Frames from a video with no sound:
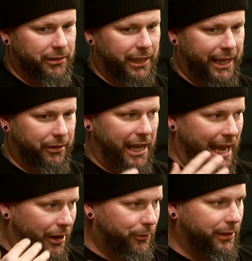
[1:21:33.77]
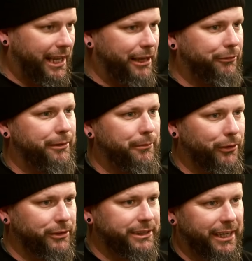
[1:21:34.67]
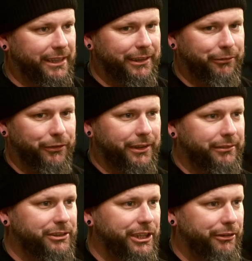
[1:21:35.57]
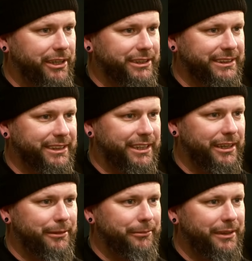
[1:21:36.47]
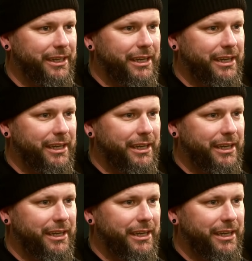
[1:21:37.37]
like our life in motorcycling for the generations to come,